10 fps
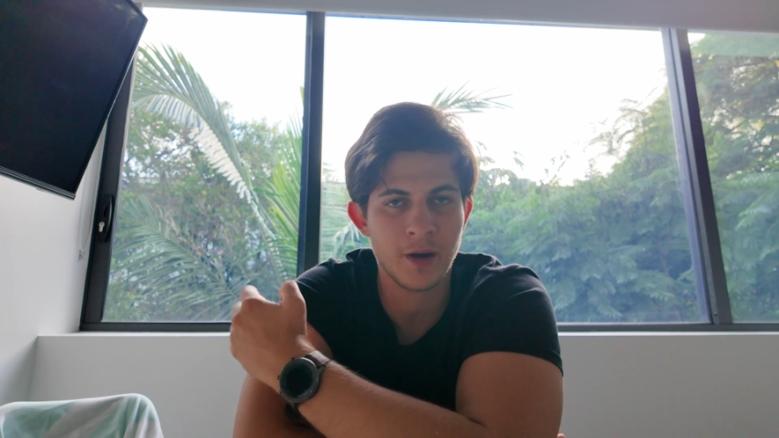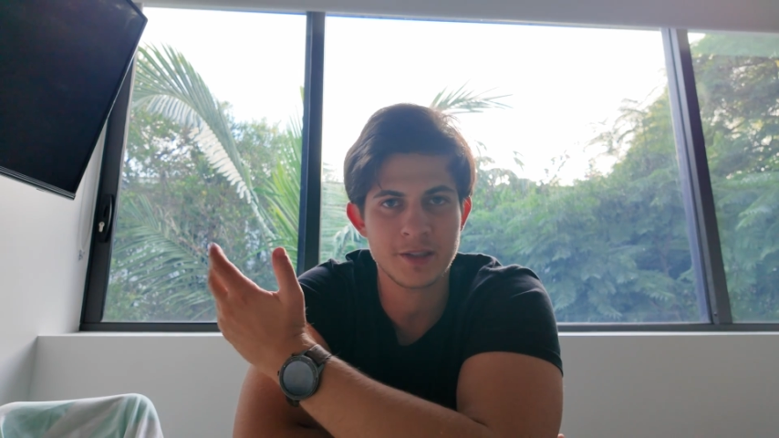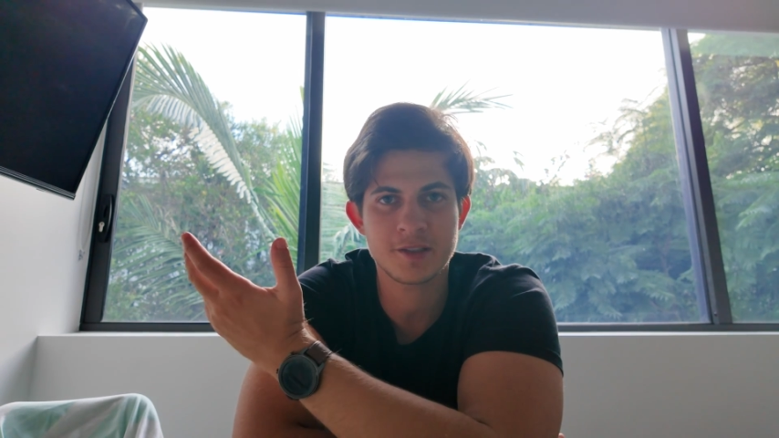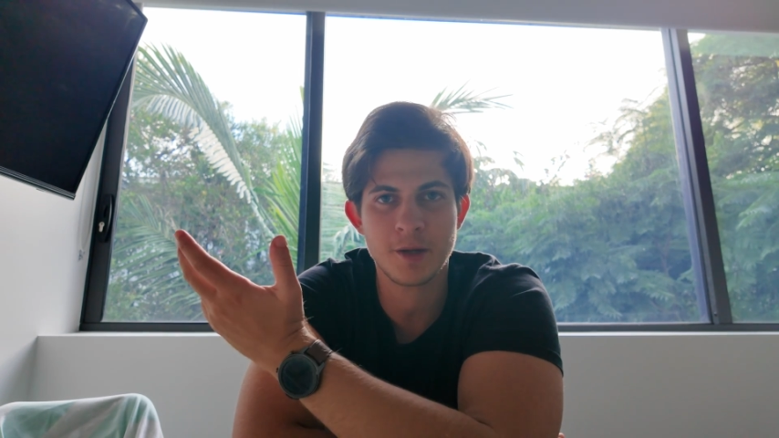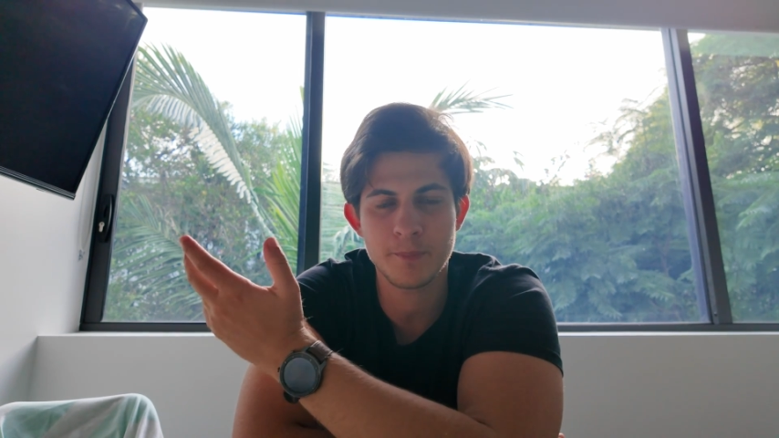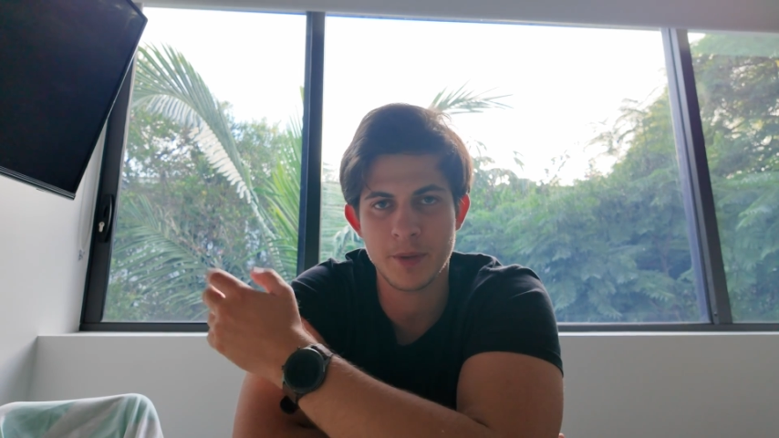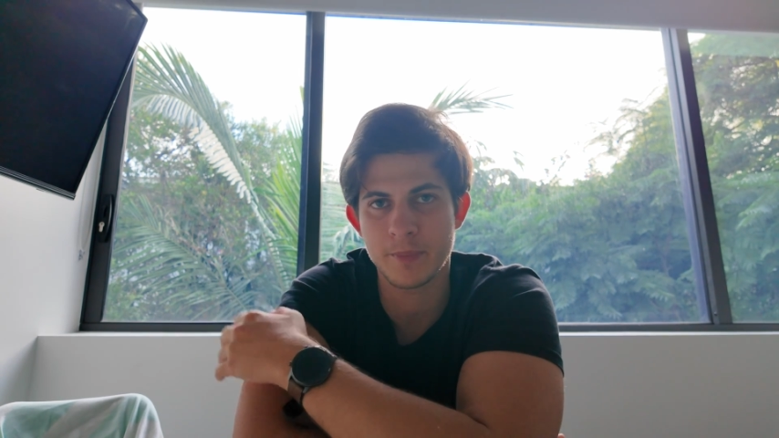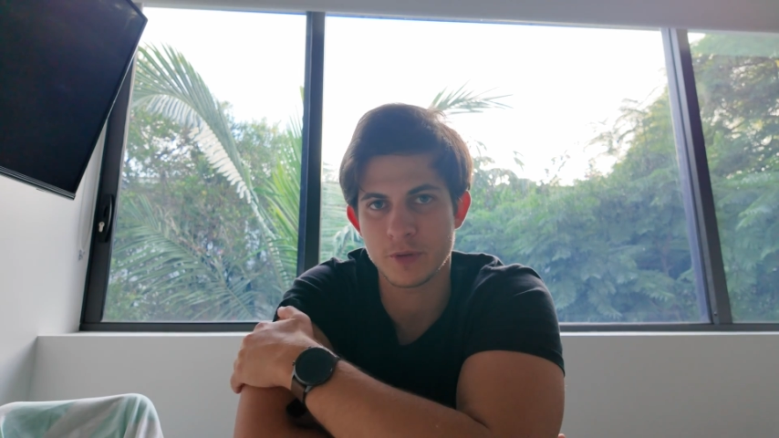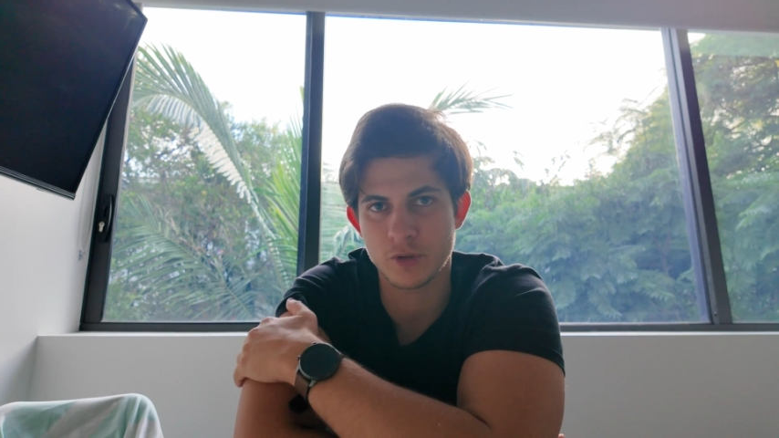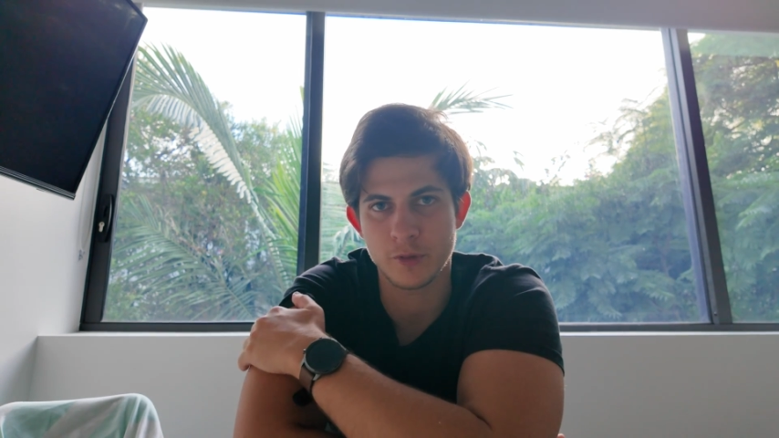what some
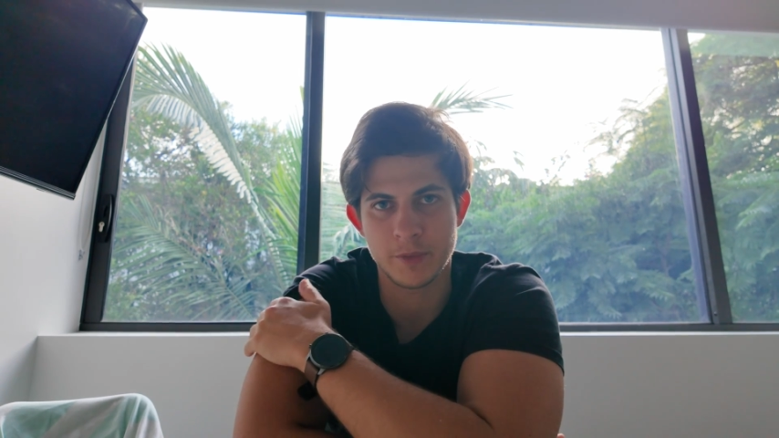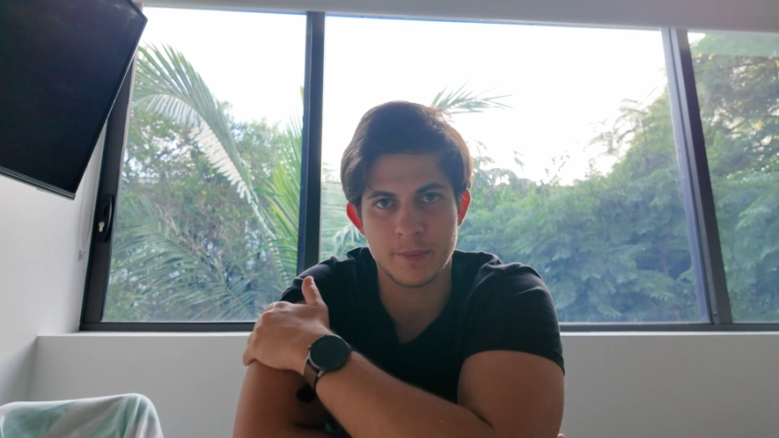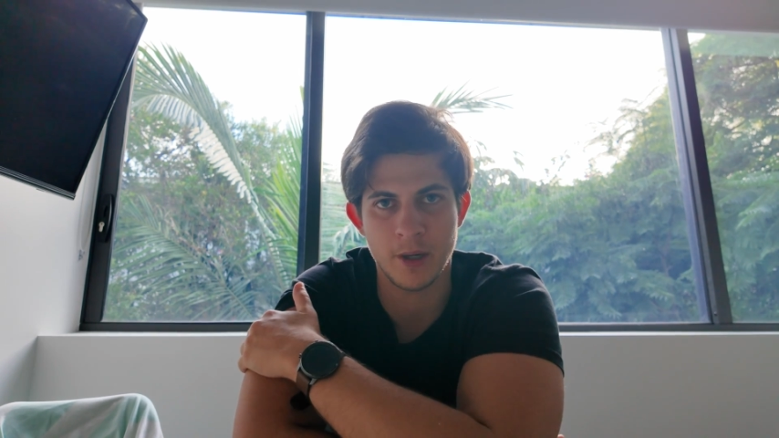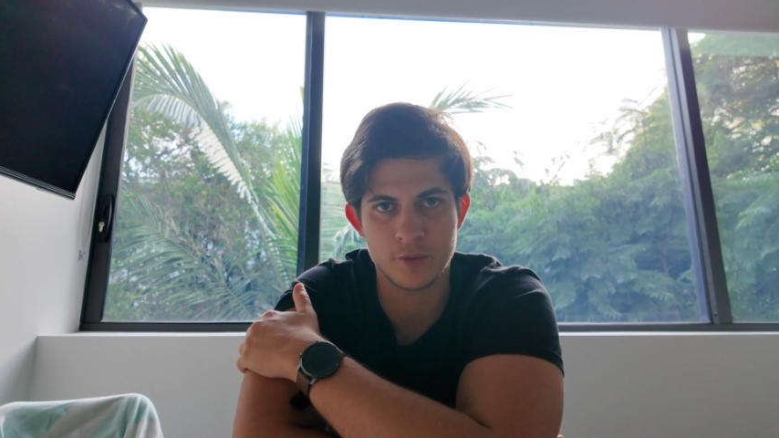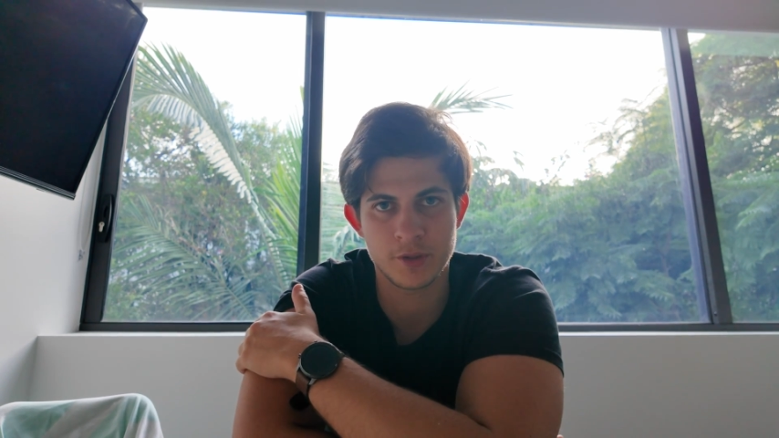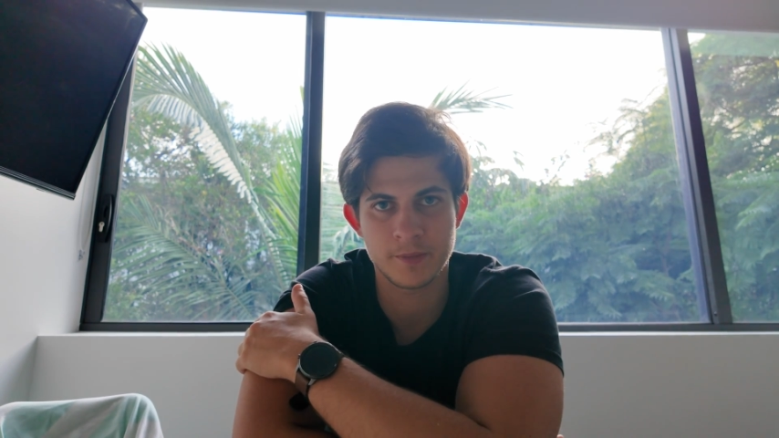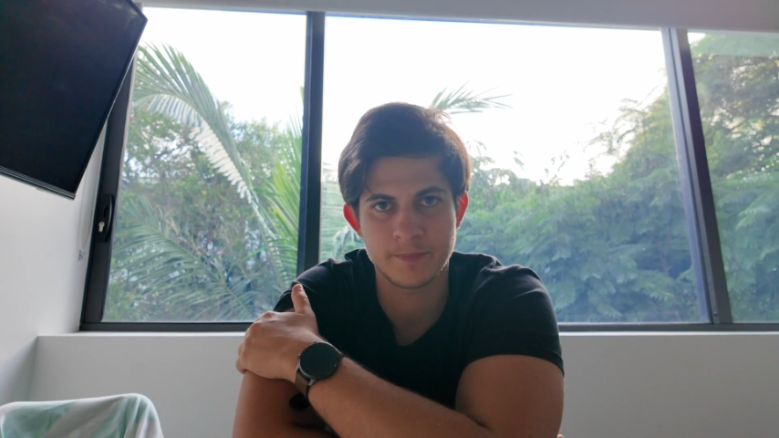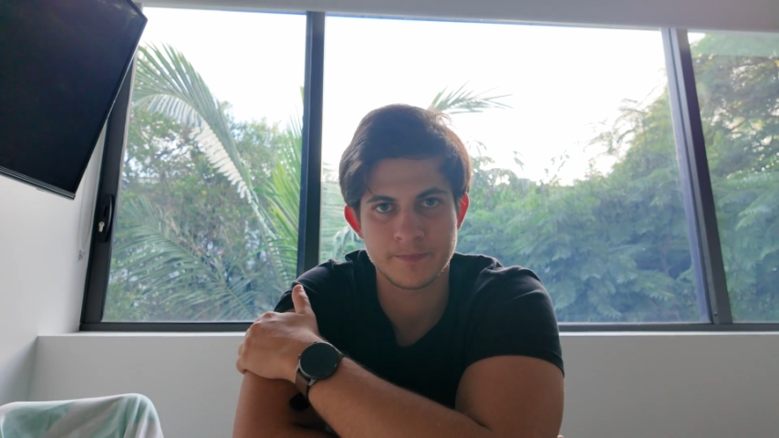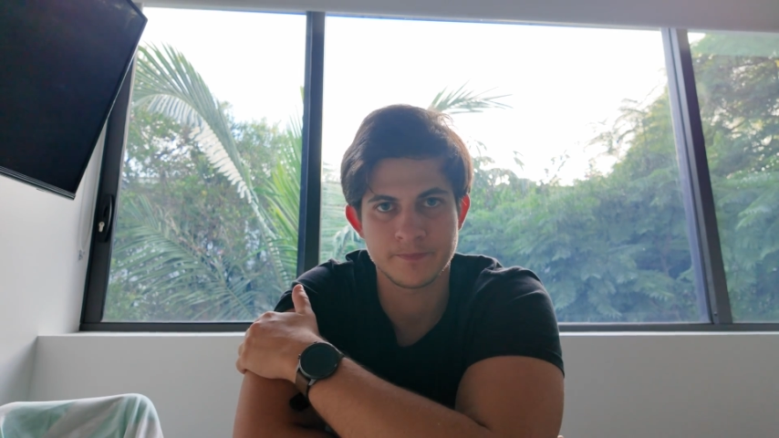people told me about.